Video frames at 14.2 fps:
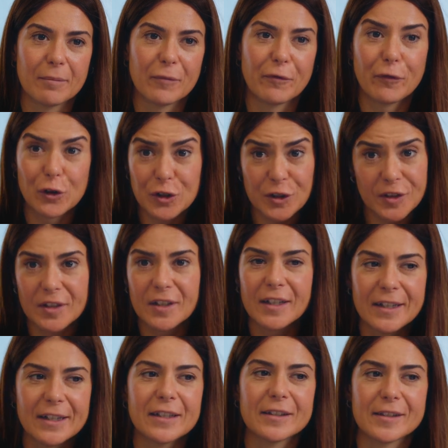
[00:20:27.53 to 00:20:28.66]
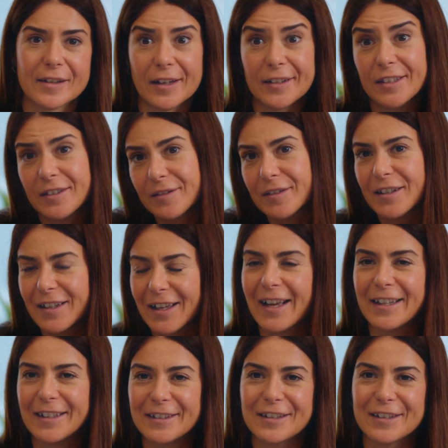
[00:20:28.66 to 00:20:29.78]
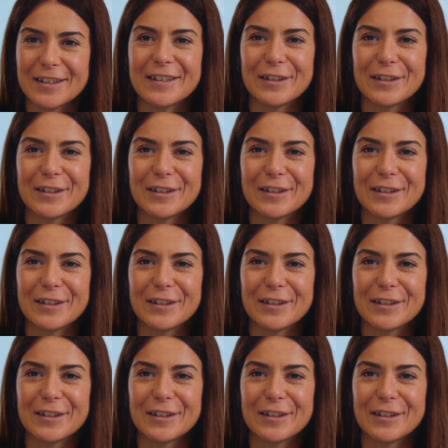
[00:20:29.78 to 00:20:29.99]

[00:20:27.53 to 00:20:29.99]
First, study and